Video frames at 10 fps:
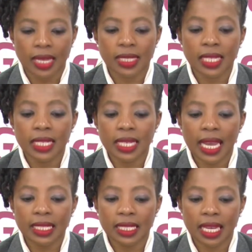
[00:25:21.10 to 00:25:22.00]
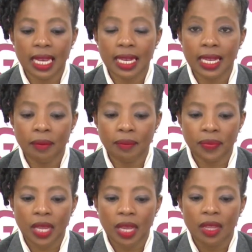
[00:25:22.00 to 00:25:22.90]
As indicated earlier,
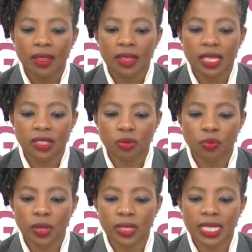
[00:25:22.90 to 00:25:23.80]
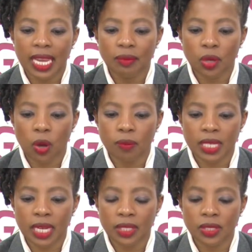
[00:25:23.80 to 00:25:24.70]
these reports can be
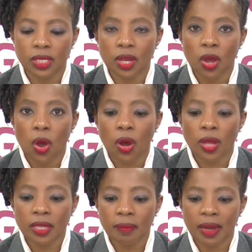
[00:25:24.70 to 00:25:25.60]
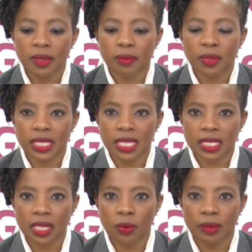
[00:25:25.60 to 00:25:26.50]
obtained on the Public
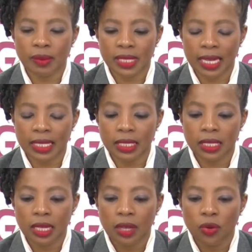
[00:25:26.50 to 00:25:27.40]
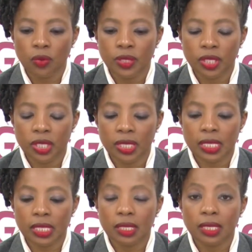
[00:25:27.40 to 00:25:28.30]
Protector website, which
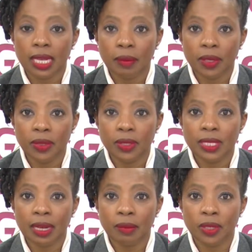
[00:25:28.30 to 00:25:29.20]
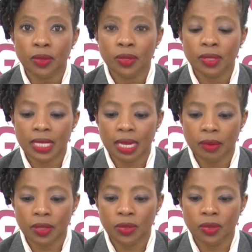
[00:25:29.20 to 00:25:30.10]
is
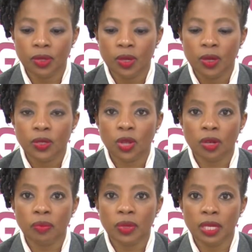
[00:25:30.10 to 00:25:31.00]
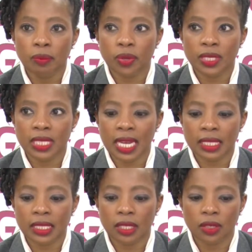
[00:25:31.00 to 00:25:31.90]

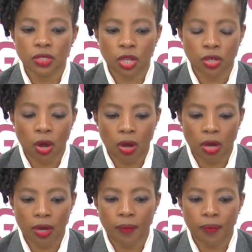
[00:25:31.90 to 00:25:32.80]
www.pprotect.org.